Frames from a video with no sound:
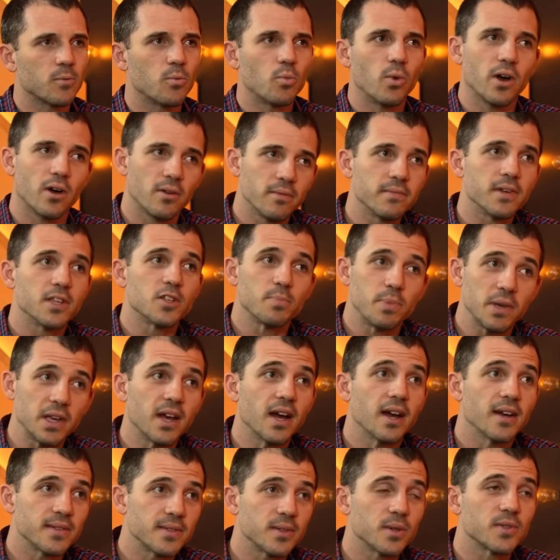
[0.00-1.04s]
Well, it's
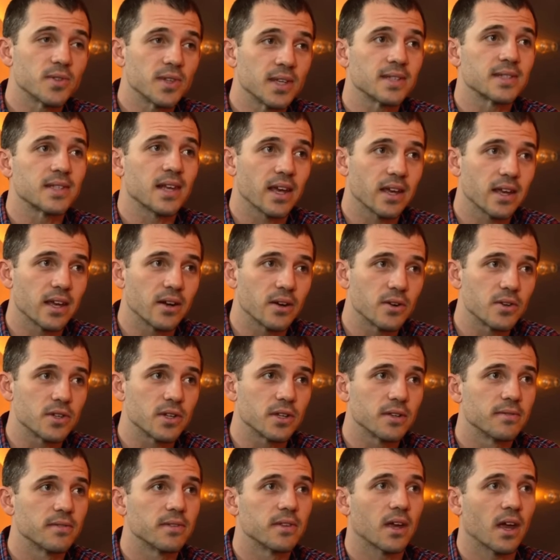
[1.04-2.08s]
because those things like
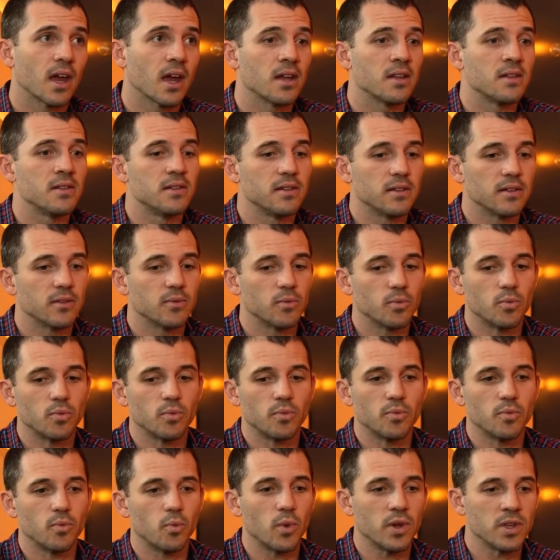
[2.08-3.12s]
energy. And
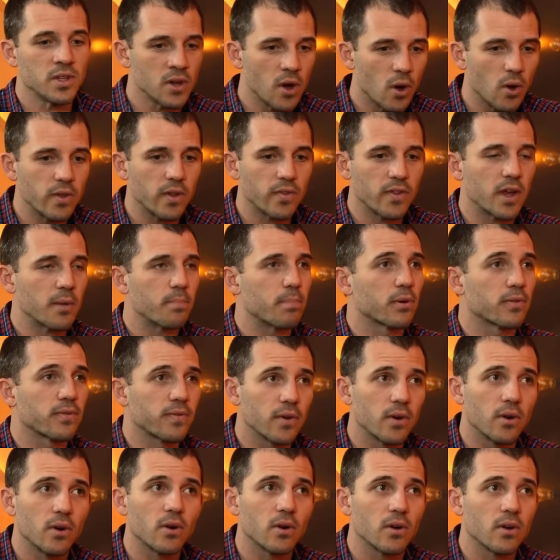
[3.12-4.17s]
we know that they
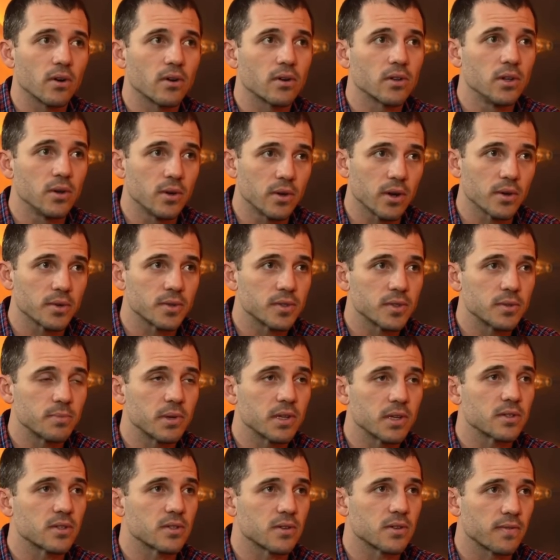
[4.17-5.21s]
prefer glucose
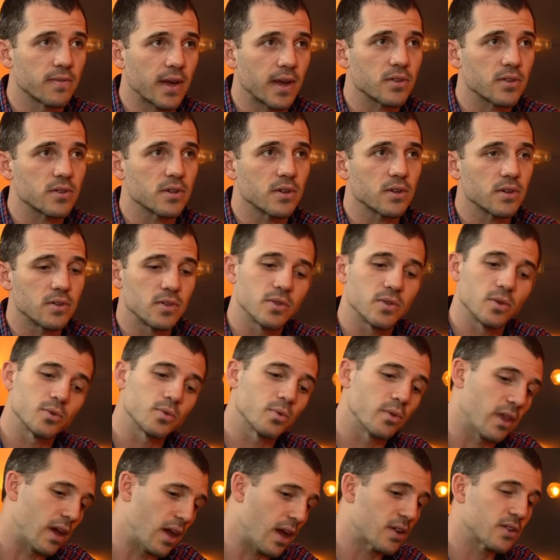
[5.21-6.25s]
because it's a faster energy source.
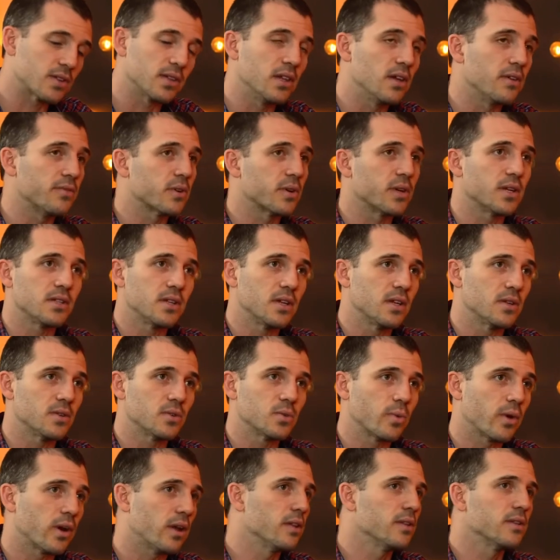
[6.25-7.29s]
Well, they actually love creatine
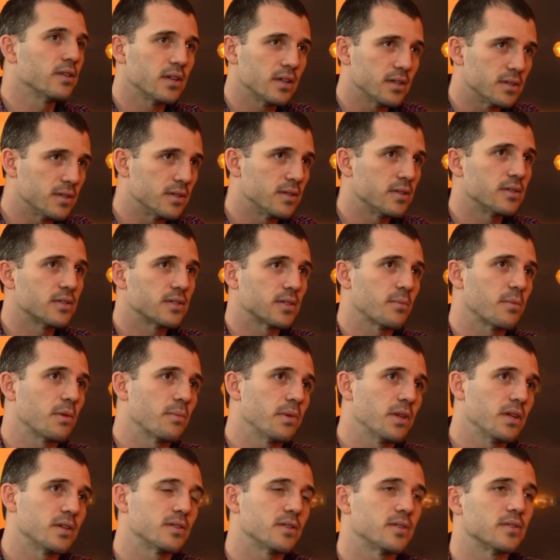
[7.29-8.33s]
as well in some of the
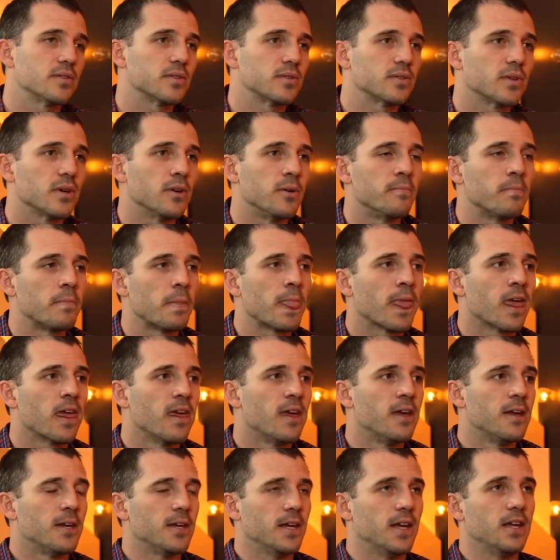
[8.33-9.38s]
places. So
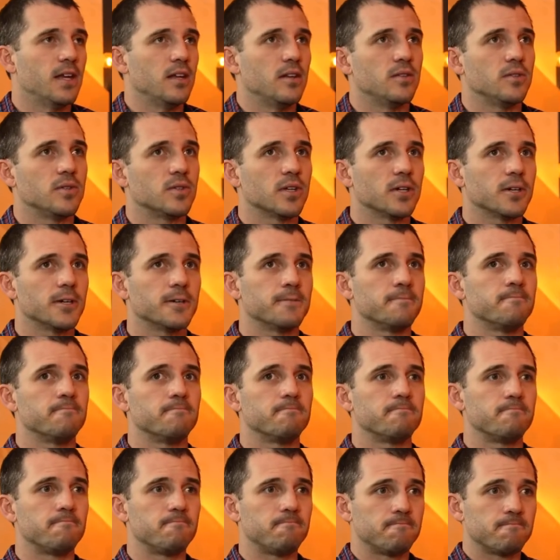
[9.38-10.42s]
it is...
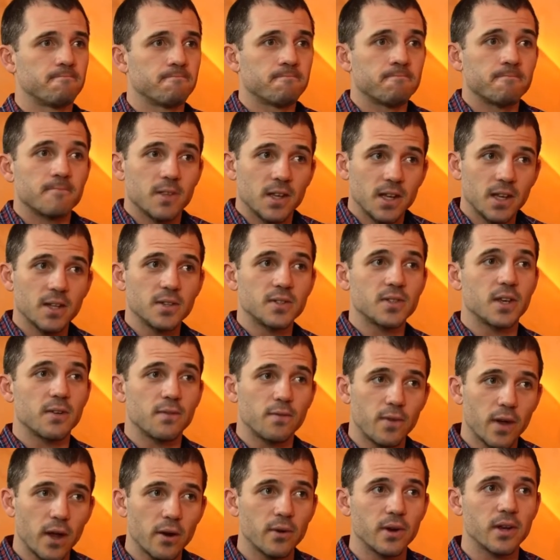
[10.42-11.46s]
creatine. It is a
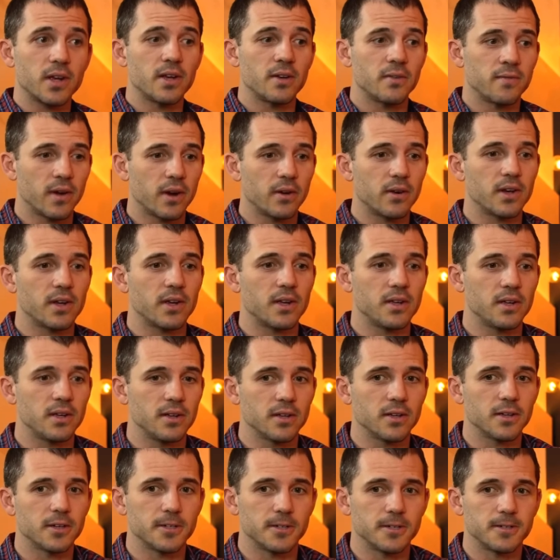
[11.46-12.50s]
very, very...